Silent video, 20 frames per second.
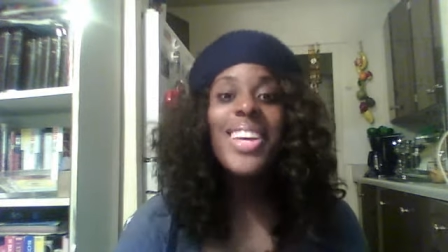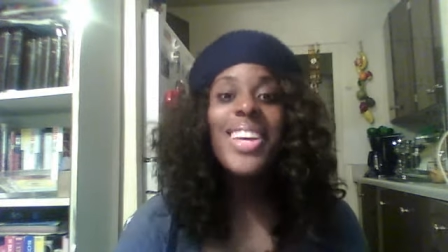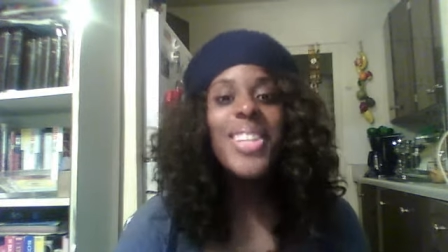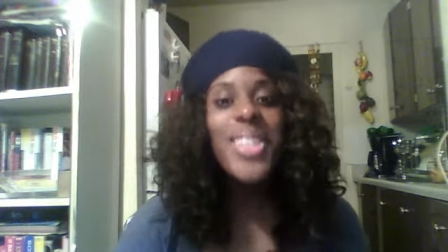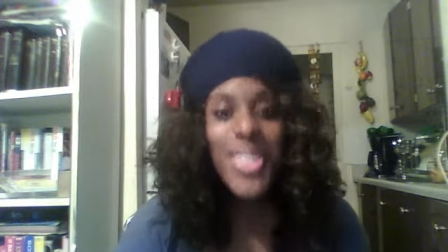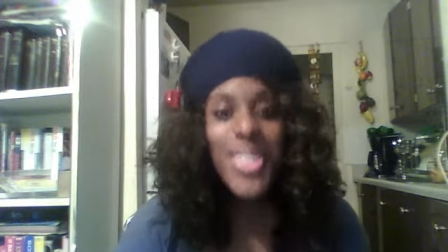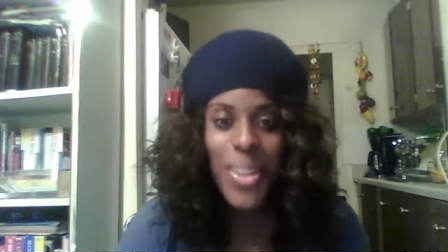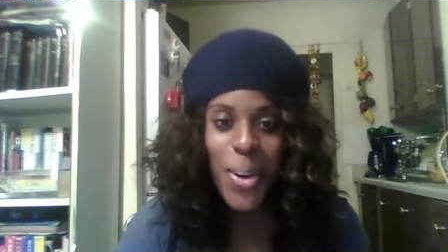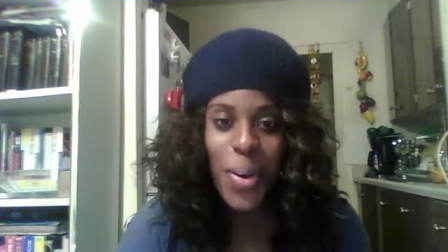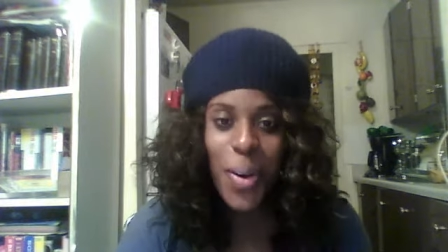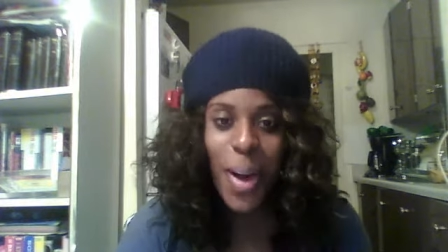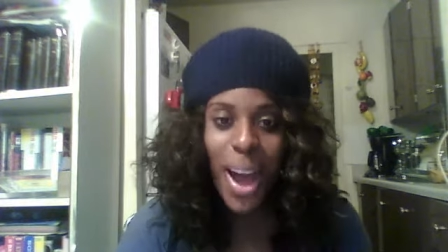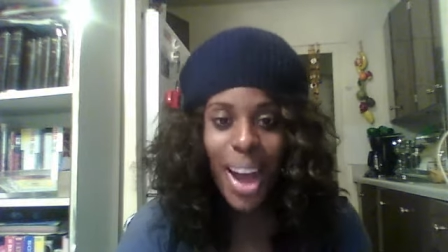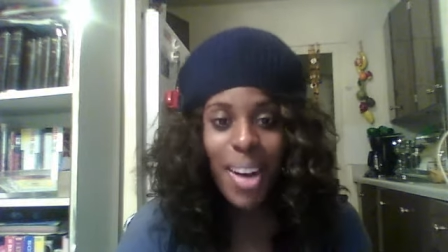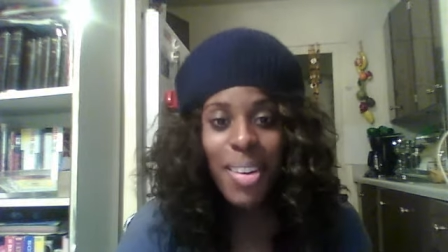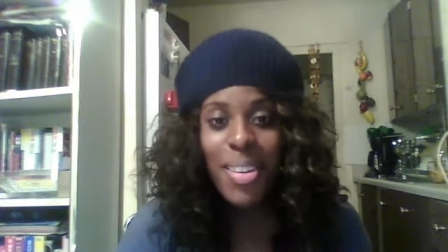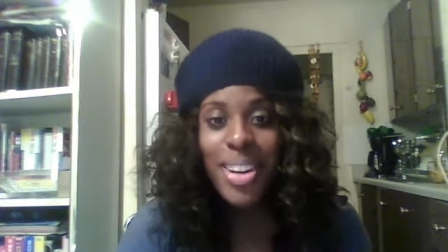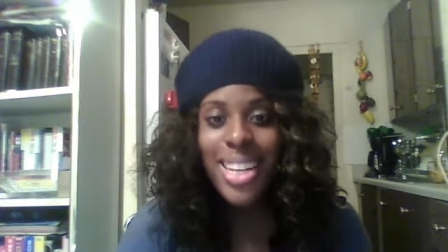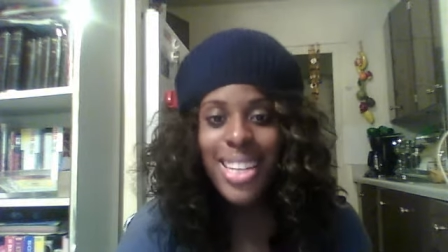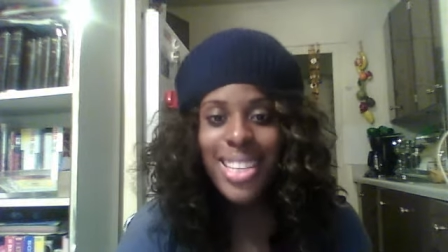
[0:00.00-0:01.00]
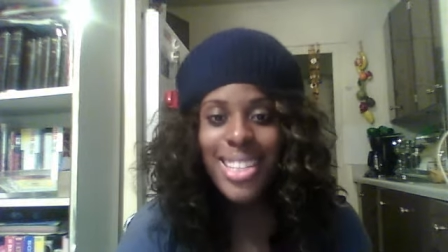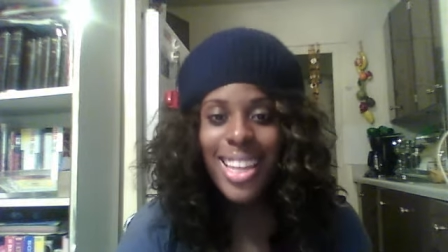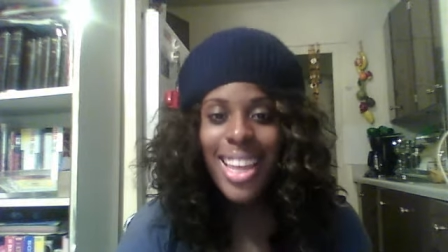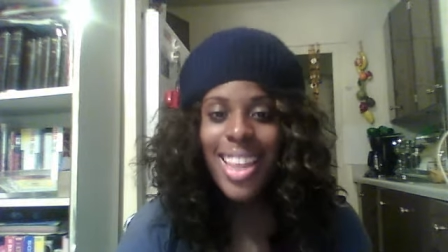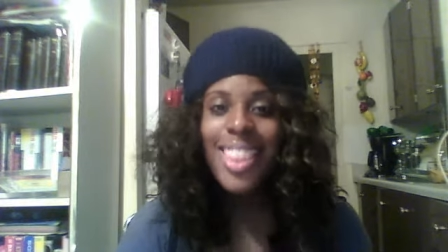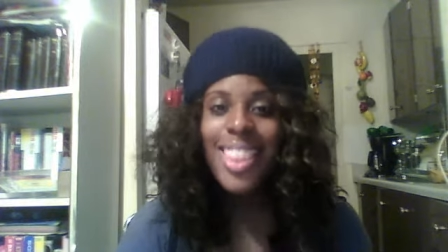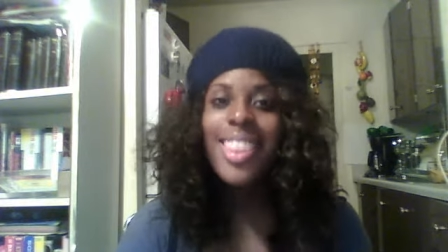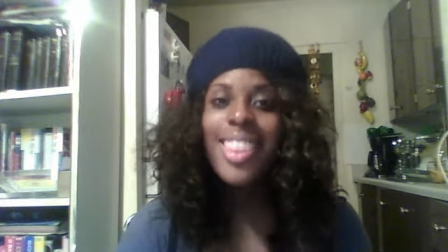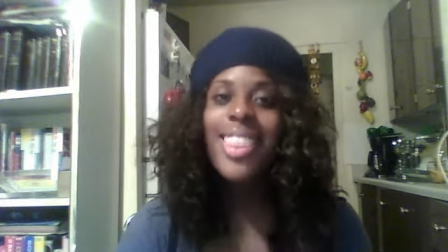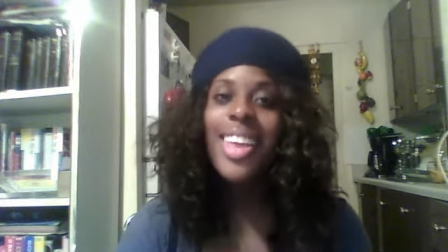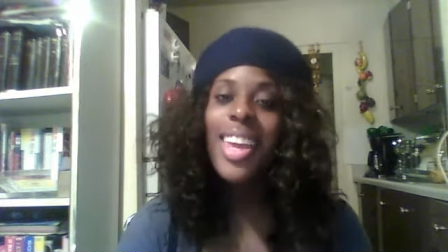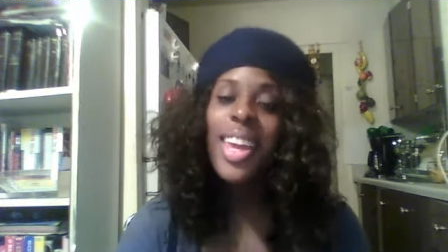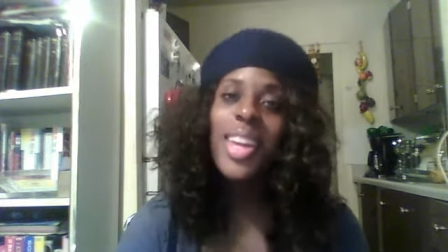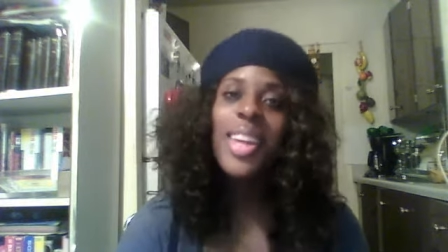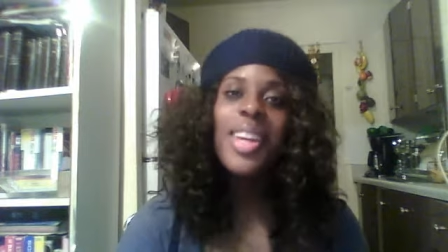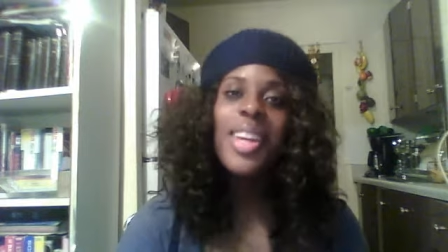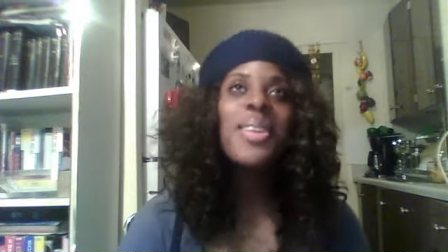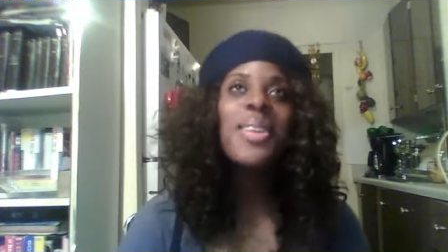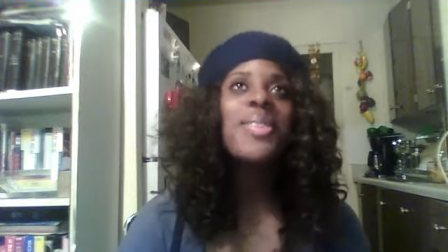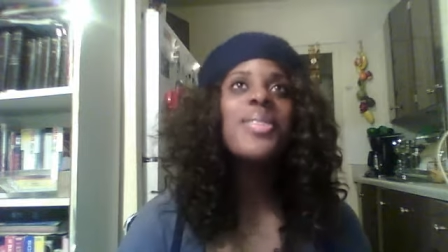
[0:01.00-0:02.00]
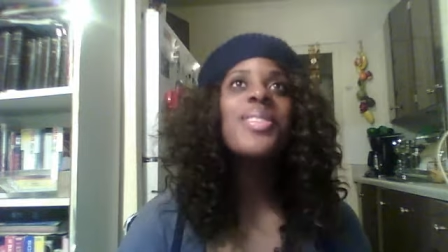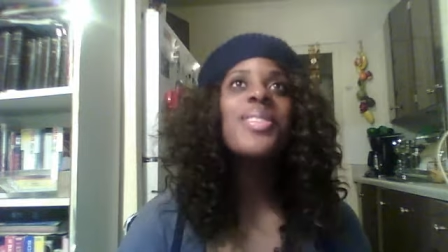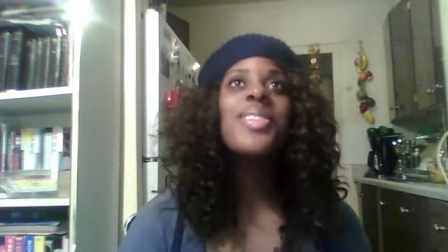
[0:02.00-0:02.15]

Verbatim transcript: so i want to say thank you